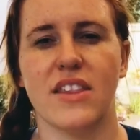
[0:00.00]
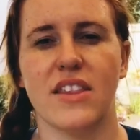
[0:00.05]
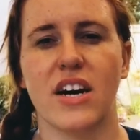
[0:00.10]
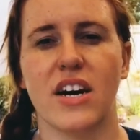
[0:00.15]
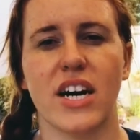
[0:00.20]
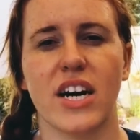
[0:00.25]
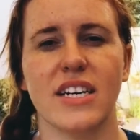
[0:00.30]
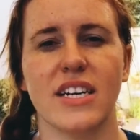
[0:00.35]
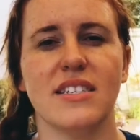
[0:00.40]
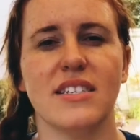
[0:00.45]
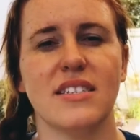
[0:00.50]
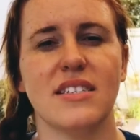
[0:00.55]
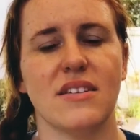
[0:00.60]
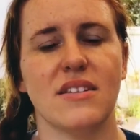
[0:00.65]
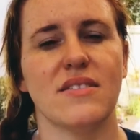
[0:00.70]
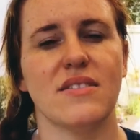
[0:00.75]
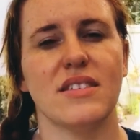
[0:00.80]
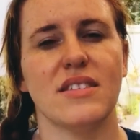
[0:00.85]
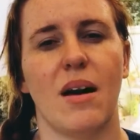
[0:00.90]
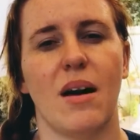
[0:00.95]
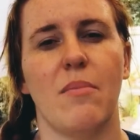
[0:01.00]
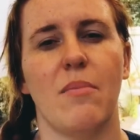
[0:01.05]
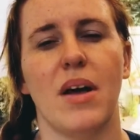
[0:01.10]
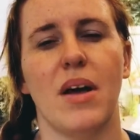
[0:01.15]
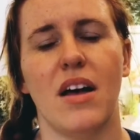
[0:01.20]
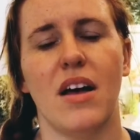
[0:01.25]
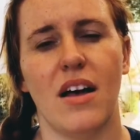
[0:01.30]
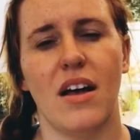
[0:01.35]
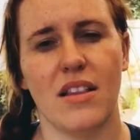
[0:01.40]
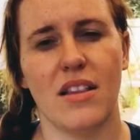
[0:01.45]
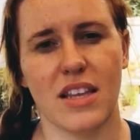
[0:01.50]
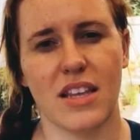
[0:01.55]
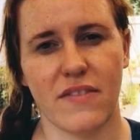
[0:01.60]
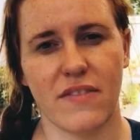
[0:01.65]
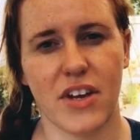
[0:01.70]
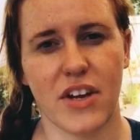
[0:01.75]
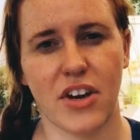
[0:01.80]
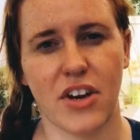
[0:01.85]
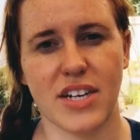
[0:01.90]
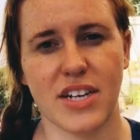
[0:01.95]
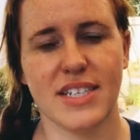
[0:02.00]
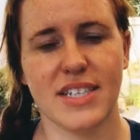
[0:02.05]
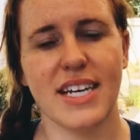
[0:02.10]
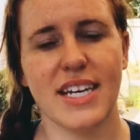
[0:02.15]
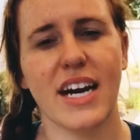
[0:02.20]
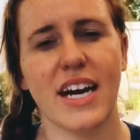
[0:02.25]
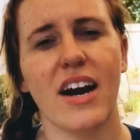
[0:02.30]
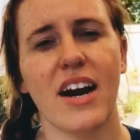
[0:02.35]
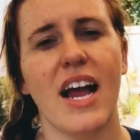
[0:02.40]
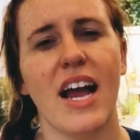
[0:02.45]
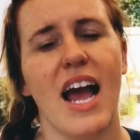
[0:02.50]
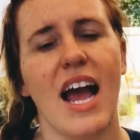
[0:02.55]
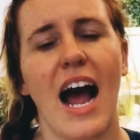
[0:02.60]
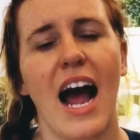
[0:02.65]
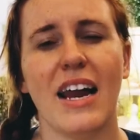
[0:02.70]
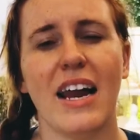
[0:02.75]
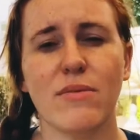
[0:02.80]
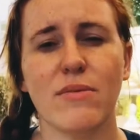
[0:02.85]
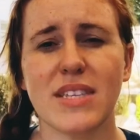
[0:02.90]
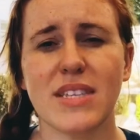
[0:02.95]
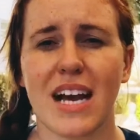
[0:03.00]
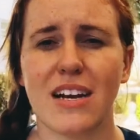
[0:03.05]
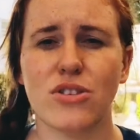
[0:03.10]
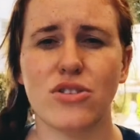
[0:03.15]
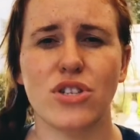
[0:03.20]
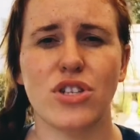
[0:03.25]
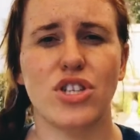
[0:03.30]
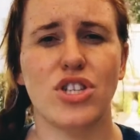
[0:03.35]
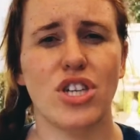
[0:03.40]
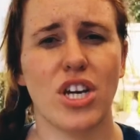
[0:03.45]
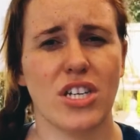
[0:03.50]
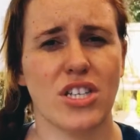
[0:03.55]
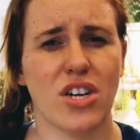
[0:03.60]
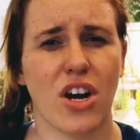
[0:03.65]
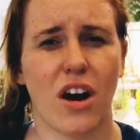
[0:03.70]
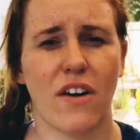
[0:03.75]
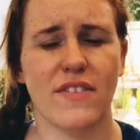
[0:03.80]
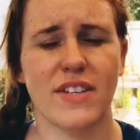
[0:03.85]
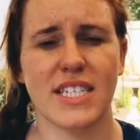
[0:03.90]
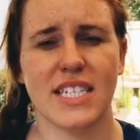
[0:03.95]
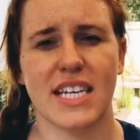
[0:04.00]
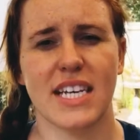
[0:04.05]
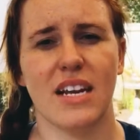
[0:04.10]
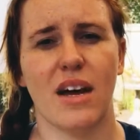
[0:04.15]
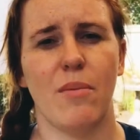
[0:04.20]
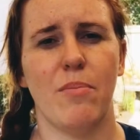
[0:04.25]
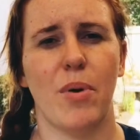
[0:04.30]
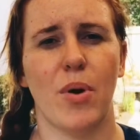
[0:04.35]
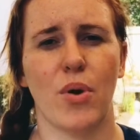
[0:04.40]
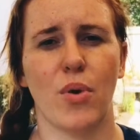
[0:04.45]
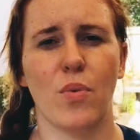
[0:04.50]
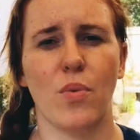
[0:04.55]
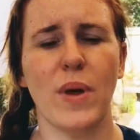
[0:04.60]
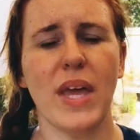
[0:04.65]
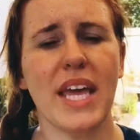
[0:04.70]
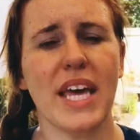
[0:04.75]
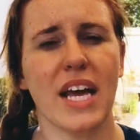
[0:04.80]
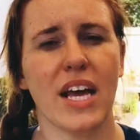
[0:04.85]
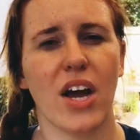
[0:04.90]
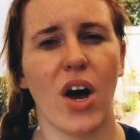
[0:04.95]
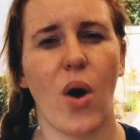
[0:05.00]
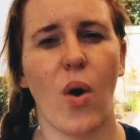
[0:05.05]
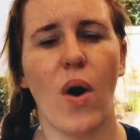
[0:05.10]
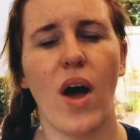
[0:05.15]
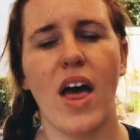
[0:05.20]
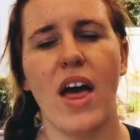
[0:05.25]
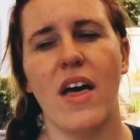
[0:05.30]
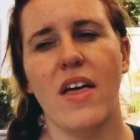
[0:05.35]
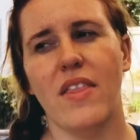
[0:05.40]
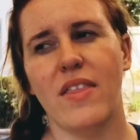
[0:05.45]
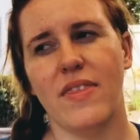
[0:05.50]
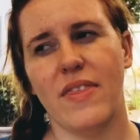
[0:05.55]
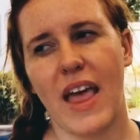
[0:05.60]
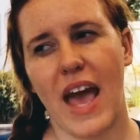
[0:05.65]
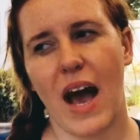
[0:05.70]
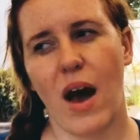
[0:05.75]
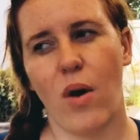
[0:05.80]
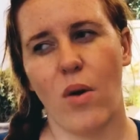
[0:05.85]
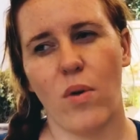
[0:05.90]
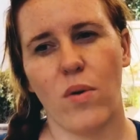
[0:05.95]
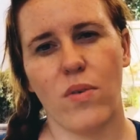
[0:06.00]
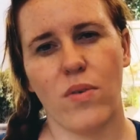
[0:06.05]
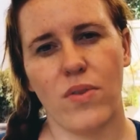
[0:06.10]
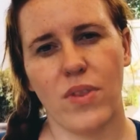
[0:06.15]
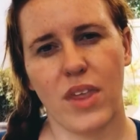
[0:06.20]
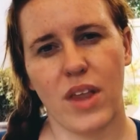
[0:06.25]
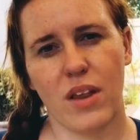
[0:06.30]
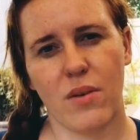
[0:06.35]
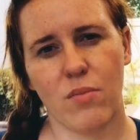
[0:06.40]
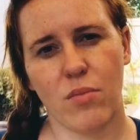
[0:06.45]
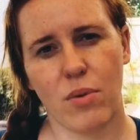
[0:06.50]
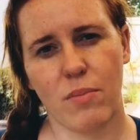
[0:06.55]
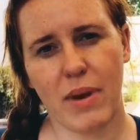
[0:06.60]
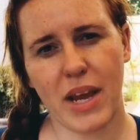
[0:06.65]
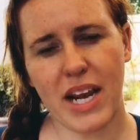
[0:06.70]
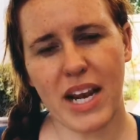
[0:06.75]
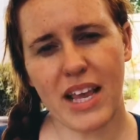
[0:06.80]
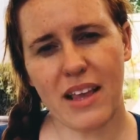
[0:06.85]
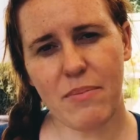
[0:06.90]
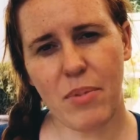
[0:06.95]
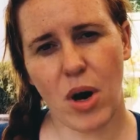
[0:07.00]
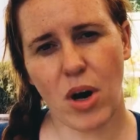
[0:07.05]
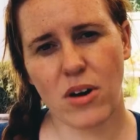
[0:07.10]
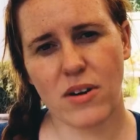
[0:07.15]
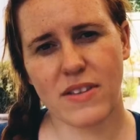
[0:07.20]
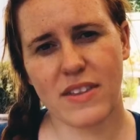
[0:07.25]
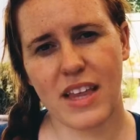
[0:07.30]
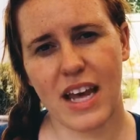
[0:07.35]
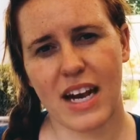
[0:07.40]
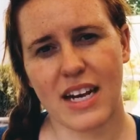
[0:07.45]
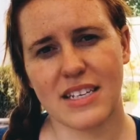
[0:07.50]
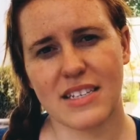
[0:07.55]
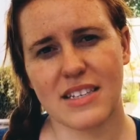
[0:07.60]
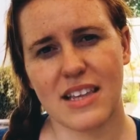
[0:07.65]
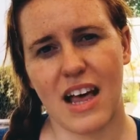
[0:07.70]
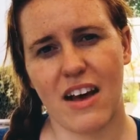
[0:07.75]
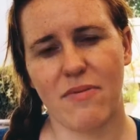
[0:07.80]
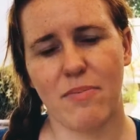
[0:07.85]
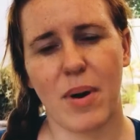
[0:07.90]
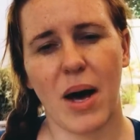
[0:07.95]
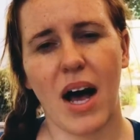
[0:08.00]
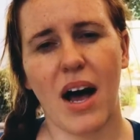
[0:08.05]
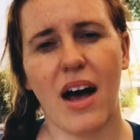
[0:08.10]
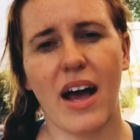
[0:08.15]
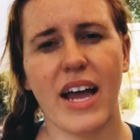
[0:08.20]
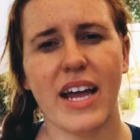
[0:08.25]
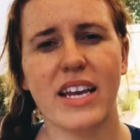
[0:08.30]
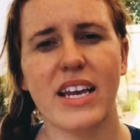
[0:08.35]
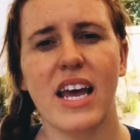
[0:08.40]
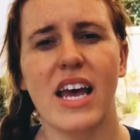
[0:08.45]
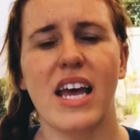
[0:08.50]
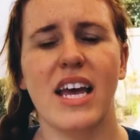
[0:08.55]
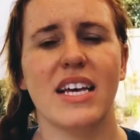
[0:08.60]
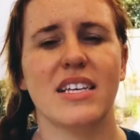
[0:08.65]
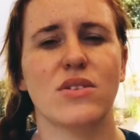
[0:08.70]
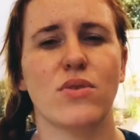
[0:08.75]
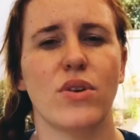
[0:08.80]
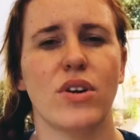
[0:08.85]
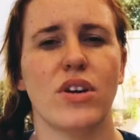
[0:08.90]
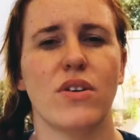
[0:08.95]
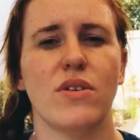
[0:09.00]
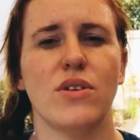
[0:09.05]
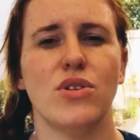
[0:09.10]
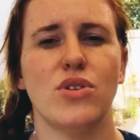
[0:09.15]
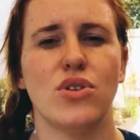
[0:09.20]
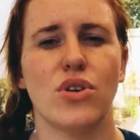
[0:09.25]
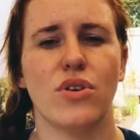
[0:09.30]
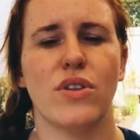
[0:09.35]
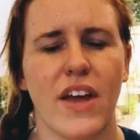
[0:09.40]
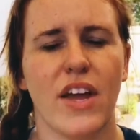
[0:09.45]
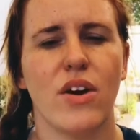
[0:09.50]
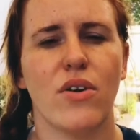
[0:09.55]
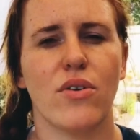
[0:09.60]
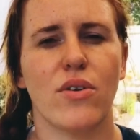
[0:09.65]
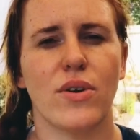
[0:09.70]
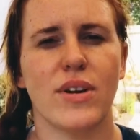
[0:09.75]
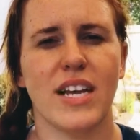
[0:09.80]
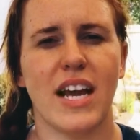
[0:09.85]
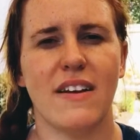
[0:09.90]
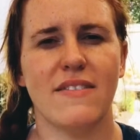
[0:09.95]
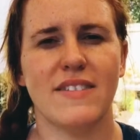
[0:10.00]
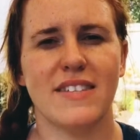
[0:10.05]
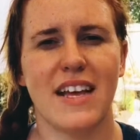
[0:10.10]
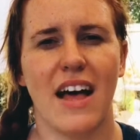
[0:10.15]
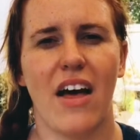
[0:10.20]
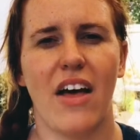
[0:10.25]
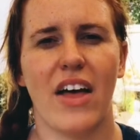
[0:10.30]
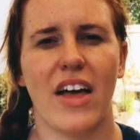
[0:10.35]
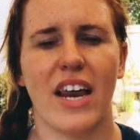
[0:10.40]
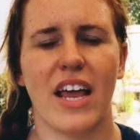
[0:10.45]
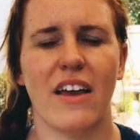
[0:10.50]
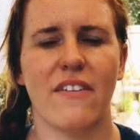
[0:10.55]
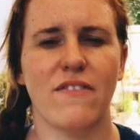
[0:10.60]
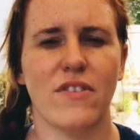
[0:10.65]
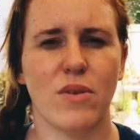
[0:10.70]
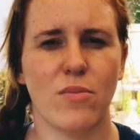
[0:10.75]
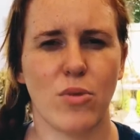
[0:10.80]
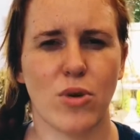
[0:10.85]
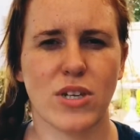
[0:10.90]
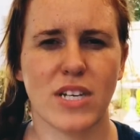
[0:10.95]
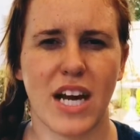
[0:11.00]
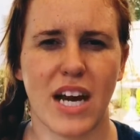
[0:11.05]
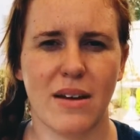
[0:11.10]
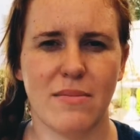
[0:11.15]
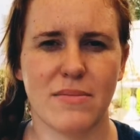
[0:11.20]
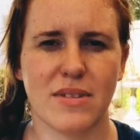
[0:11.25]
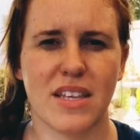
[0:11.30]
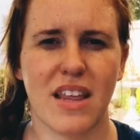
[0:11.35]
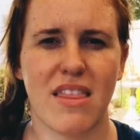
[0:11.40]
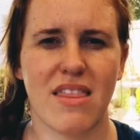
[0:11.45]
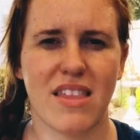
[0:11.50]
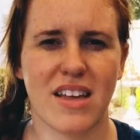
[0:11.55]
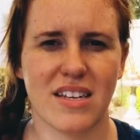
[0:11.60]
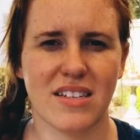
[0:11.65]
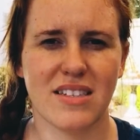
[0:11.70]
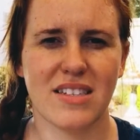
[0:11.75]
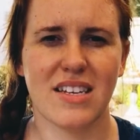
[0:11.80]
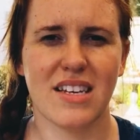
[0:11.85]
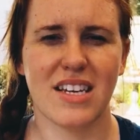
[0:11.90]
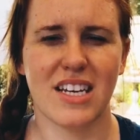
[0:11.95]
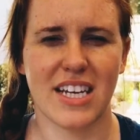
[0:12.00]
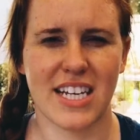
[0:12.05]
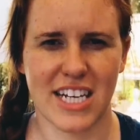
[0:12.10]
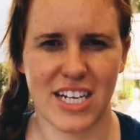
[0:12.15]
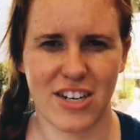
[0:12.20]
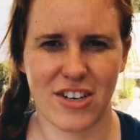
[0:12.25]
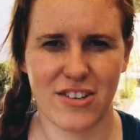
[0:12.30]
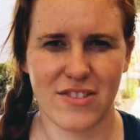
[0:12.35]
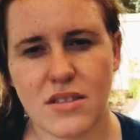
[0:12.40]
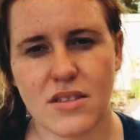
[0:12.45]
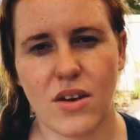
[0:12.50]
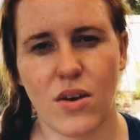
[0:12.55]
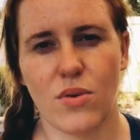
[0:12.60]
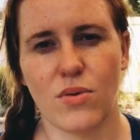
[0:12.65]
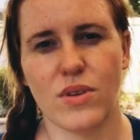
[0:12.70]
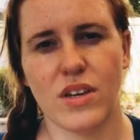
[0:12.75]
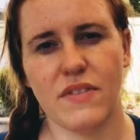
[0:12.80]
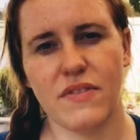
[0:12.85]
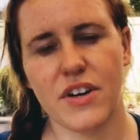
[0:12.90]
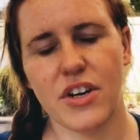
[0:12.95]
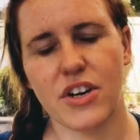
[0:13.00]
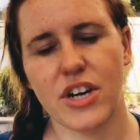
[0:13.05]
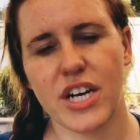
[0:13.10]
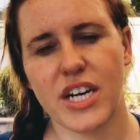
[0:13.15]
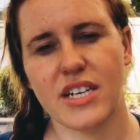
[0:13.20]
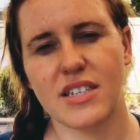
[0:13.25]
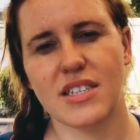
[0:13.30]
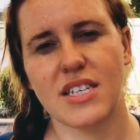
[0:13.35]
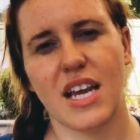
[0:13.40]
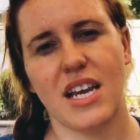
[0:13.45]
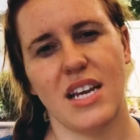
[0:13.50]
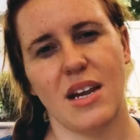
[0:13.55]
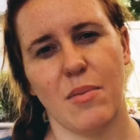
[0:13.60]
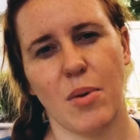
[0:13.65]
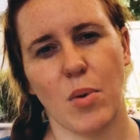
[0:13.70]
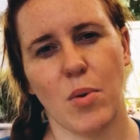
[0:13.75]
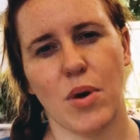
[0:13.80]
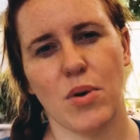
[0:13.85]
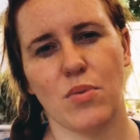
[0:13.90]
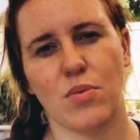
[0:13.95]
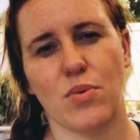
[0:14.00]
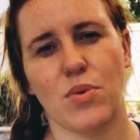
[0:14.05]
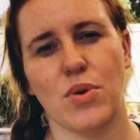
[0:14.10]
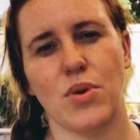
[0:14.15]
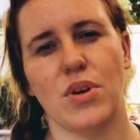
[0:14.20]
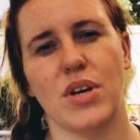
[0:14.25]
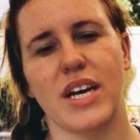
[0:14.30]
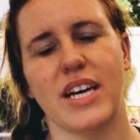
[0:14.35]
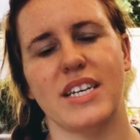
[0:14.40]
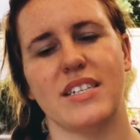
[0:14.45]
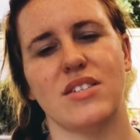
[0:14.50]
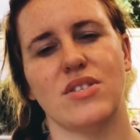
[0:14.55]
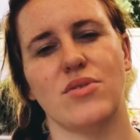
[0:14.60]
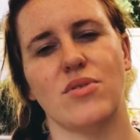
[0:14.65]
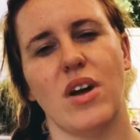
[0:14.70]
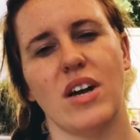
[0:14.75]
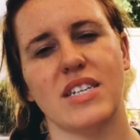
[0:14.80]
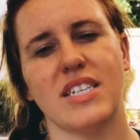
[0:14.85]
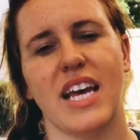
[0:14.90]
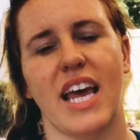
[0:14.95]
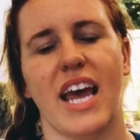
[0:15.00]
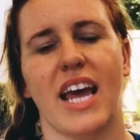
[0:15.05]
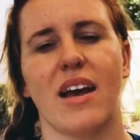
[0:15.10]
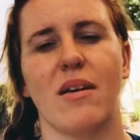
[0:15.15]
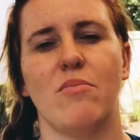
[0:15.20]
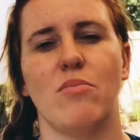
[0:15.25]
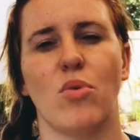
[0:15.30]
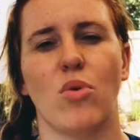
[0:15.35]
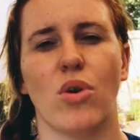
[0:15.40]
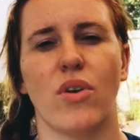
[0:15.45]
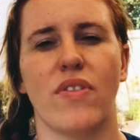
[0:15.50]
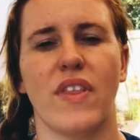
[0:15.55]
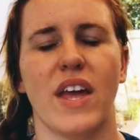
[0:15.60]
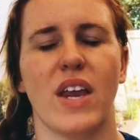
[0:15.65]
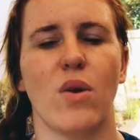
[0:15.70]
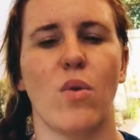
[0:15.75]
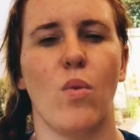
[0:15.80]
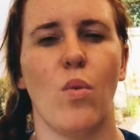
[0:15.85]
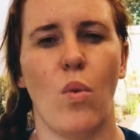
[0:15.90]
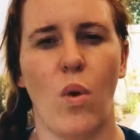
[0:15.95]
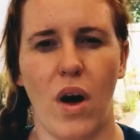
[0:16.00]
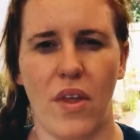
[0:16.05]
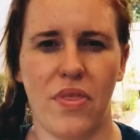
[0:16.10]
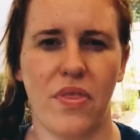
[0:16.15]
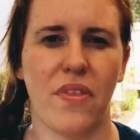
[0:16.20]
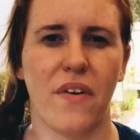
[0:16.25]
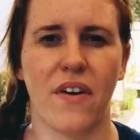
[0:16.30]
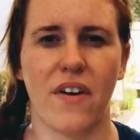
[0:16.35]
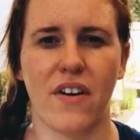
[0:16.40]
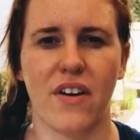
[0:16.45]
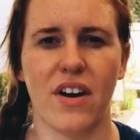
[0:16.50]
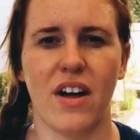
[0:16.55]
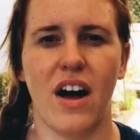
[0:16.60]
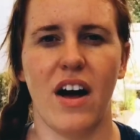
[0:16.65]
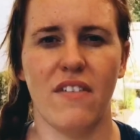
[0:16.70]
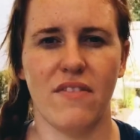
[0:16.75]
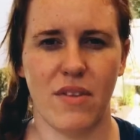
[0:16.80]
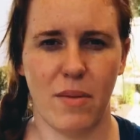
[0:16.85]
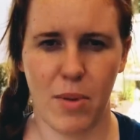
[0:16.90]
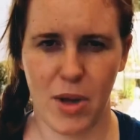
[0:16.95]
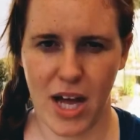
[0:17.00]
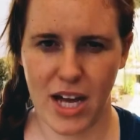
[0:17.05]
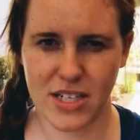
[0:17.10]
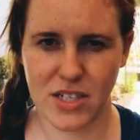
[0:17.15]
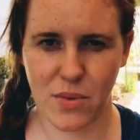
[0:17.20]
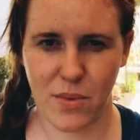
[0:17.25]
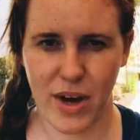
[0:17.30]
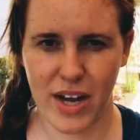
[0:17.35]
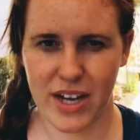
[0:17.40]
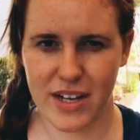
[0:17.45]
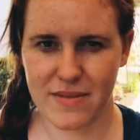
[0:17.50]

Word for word: There is still some leafy greens there, and it was actually just harvested about a week ago. Now, the remaining part that is left behind is going to ensure that you're going to have salad a few more times this year. So leafy greens, number one rule is do not take more than one third of the plant away.